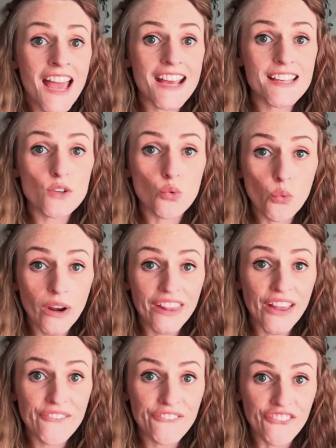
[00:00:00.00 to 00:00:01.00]
It's
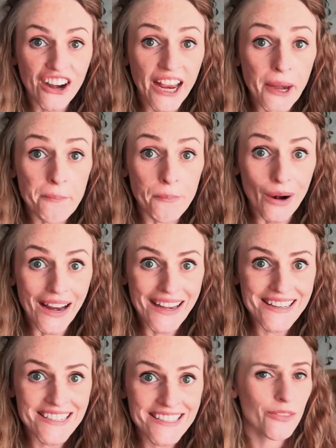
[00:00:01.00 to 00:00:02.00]
really freaking
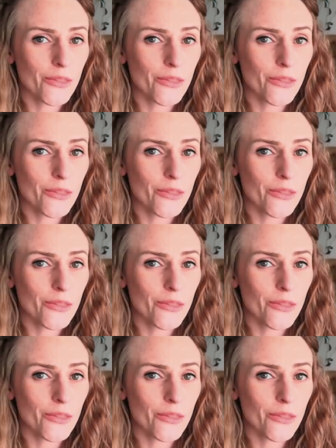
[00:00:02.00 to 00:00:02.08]
bright.